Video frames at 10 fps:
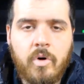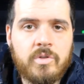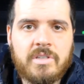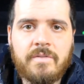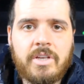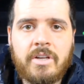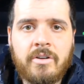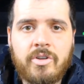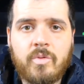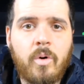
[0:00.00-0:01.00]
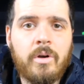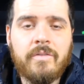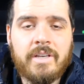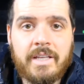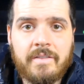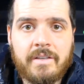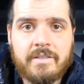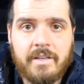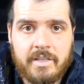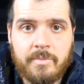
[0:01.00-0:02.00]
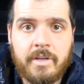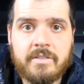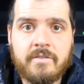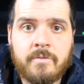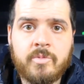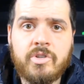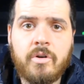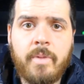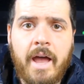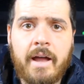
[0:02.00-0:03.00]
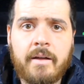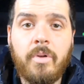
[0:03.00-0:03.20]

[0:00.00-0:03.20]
Most of the year, you won't even need these things because of some snowpack.